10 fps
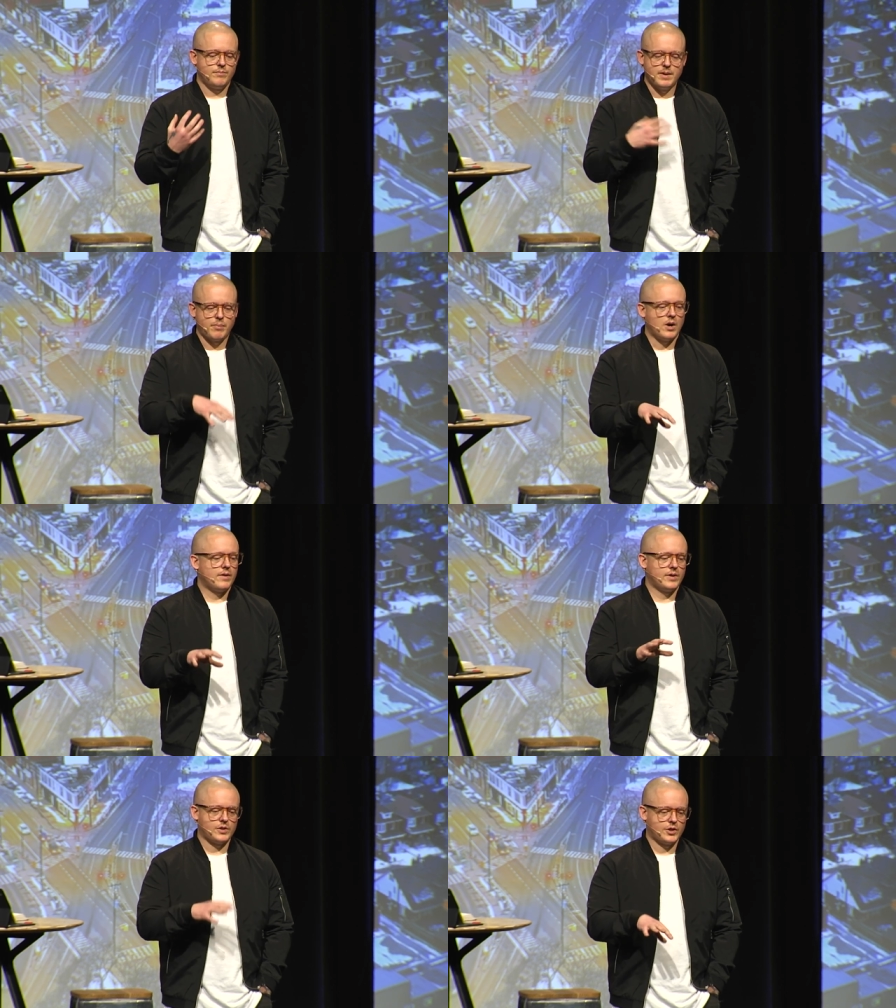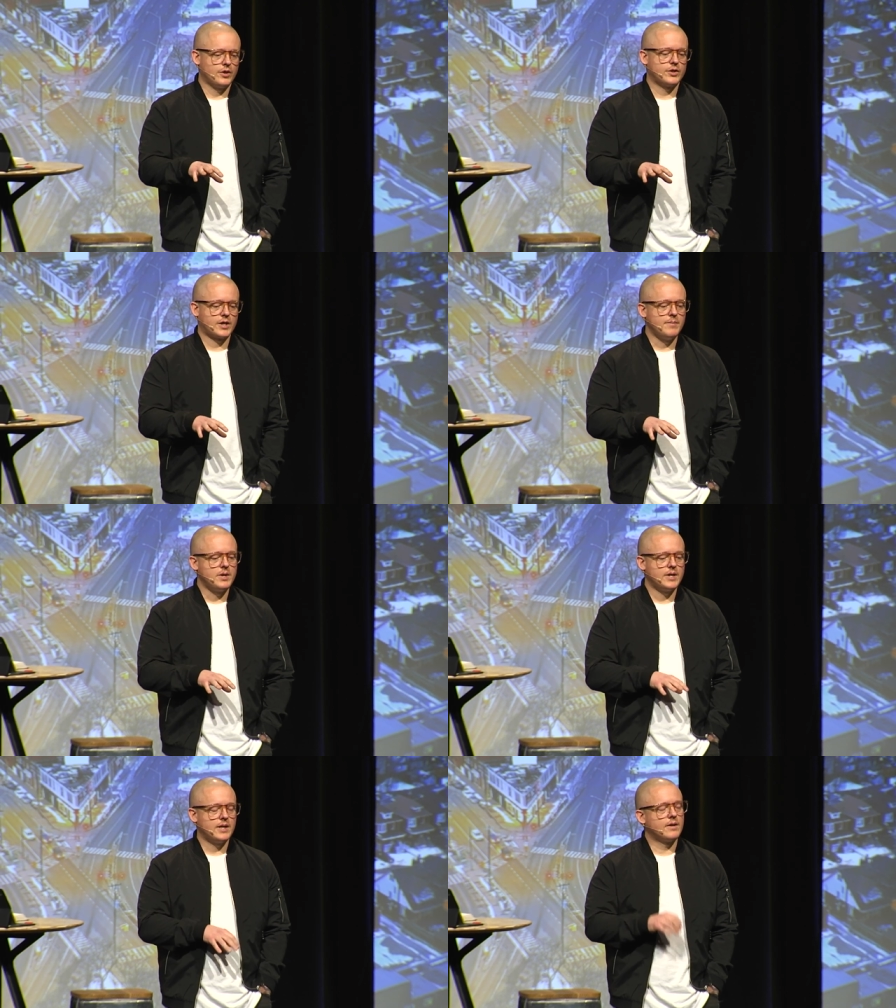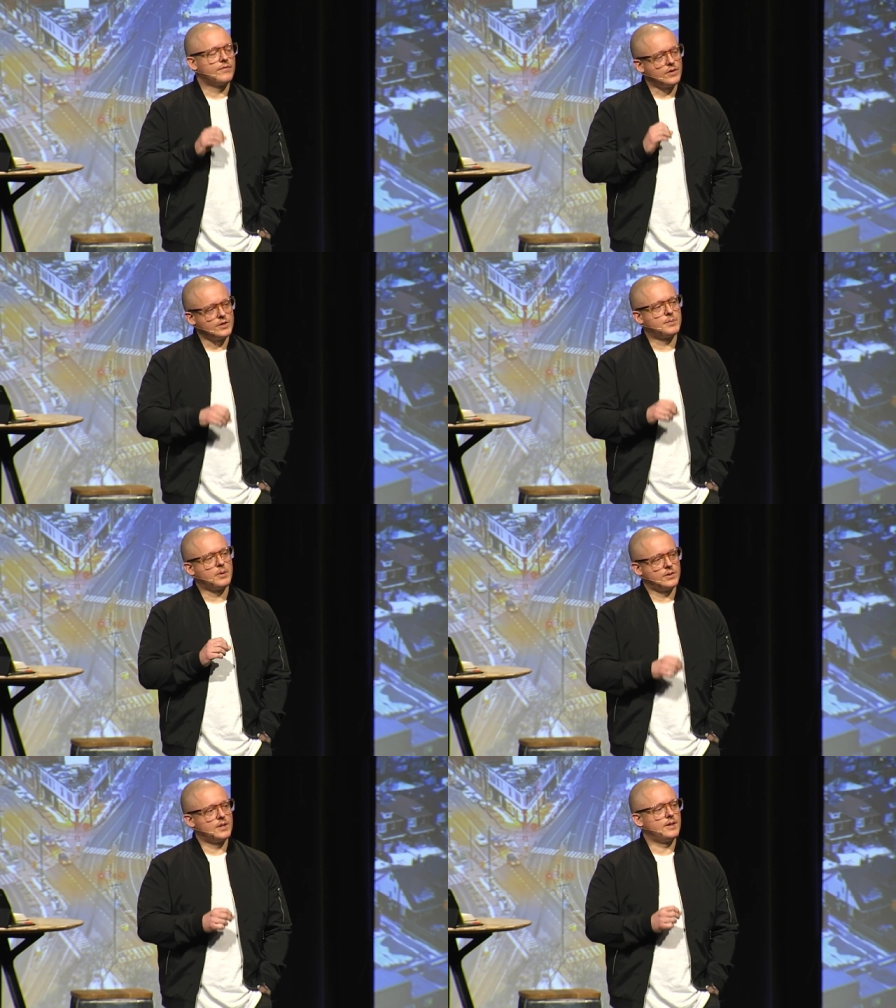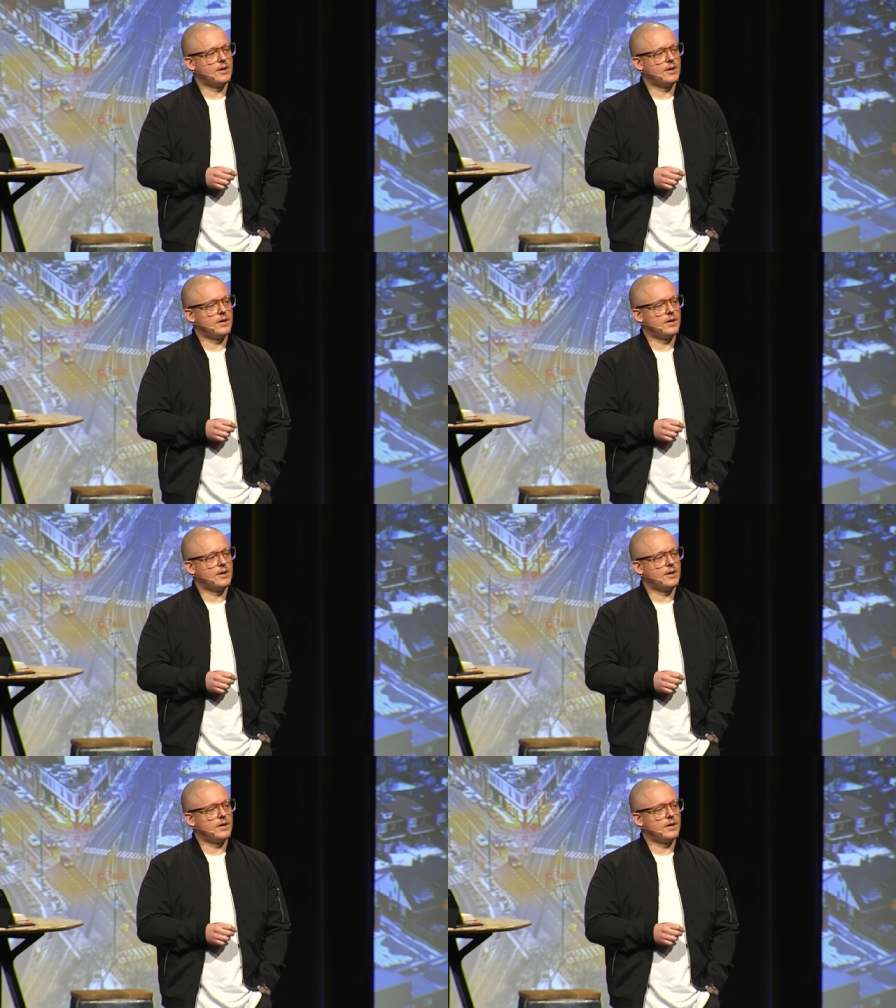been part of this church community, and the first person